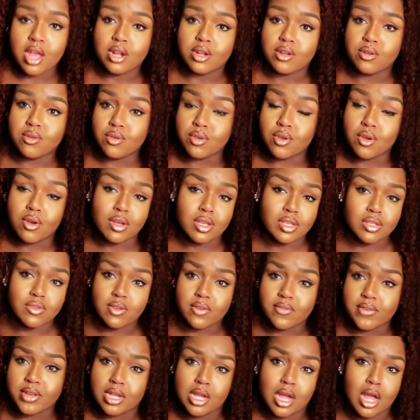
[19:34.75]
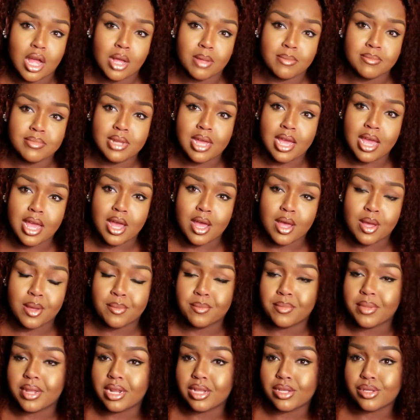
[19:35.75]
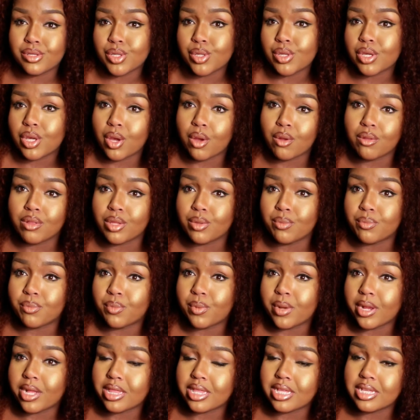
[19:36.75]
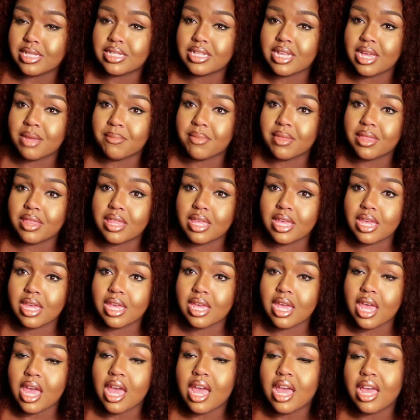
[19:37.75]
new york has already calmed down but you can only wear this type of thing